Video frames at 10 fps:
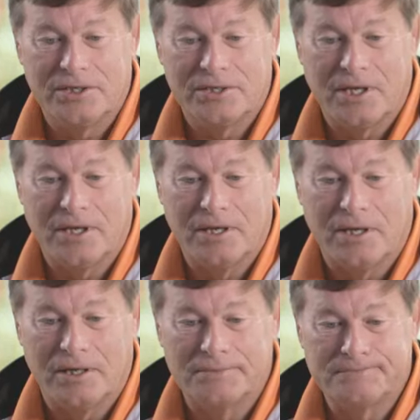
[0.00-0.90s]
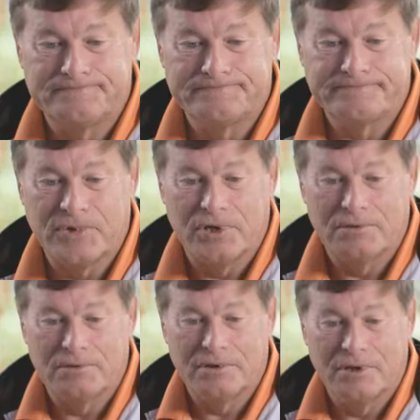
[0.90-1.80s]
she said,
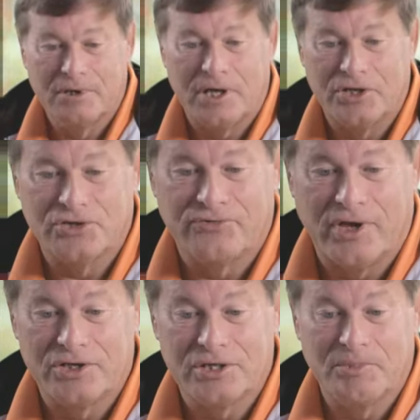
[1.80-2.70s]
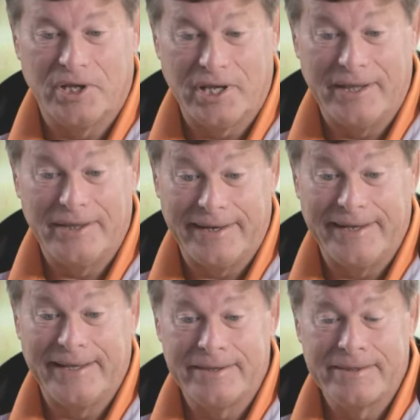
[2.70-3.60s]
um, I just found Jimmy and,
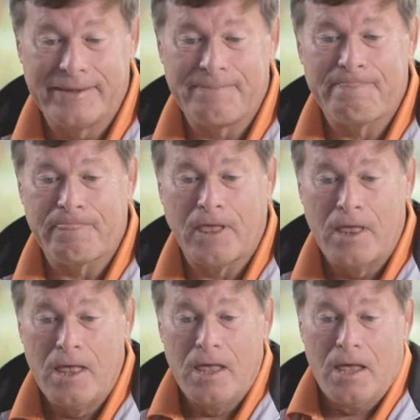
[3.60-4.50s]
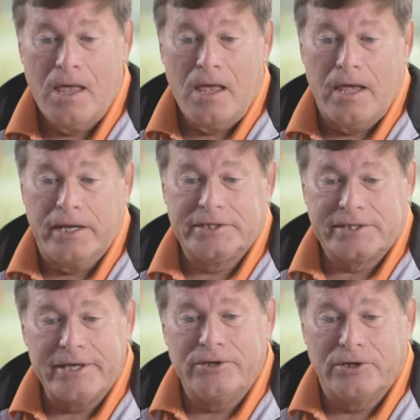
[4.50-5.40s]
he, and he's
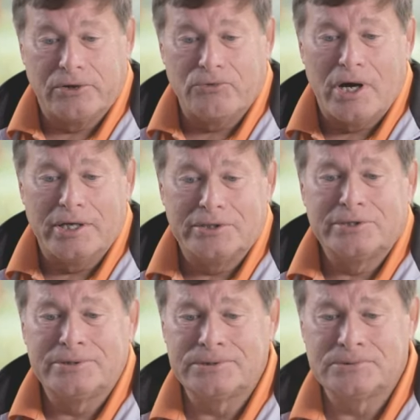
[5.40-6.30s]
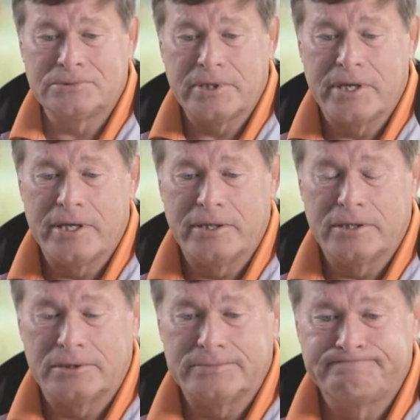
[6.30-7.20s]
dead in the garage. And,
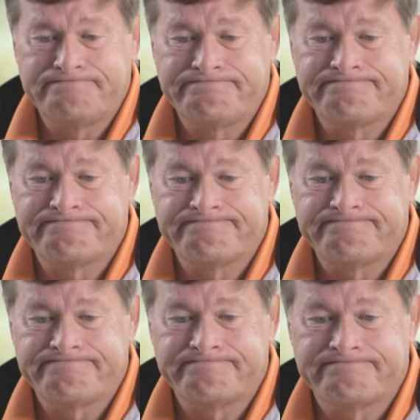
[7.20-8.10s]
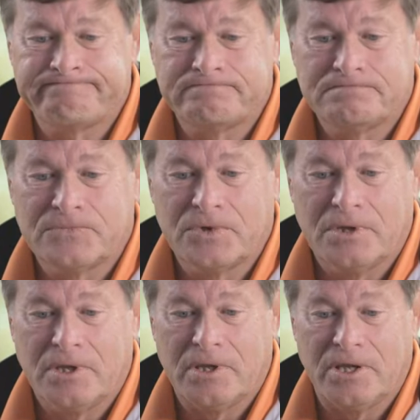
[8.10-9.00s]
uh,
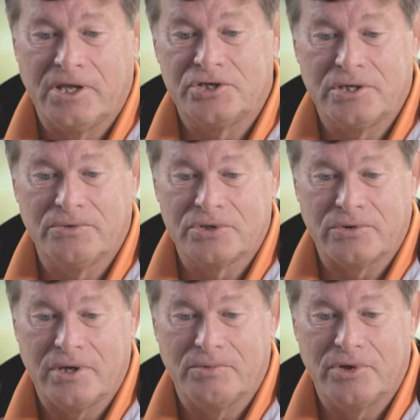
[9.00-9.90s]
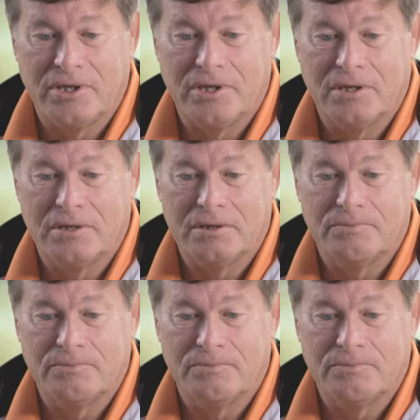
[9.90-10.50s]
and then she was screaming and then a